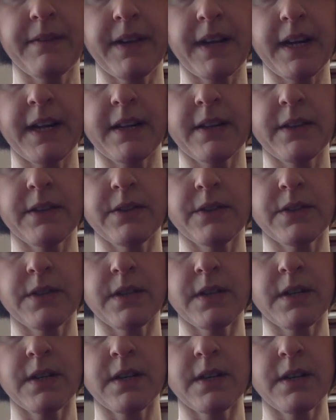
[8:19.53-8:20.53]
getting
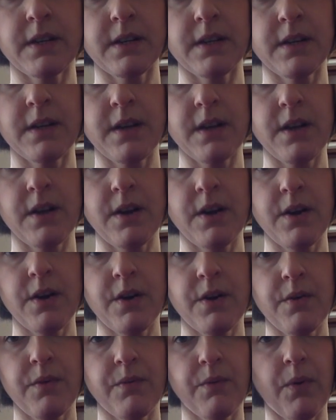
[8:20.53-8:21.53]
closer.
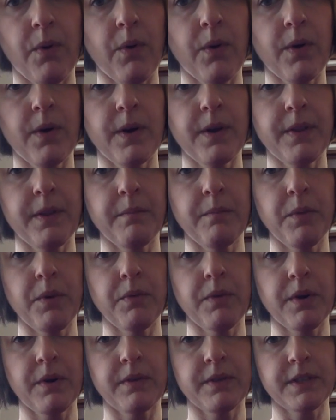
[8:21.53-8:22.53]
4. Then move
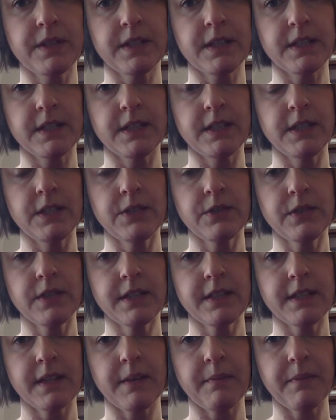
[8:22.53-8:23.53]
it over to the C string.
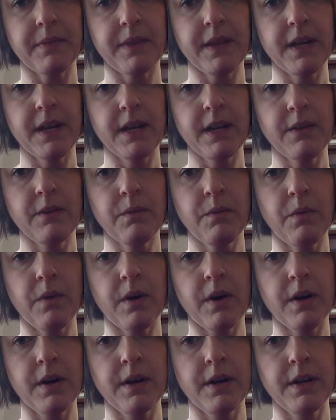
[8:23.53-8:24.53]
Same thing.
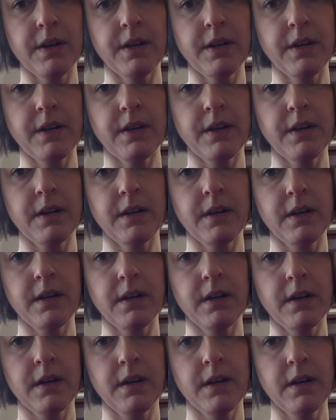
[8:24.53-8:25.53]
1,
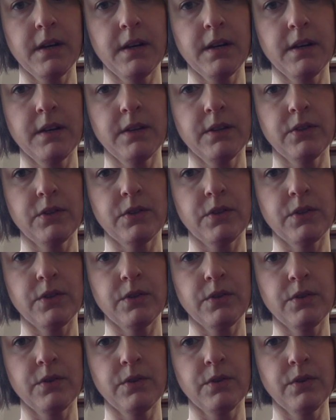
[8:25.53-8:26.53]

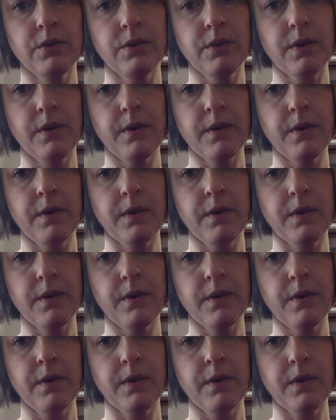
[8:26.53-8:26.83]
2,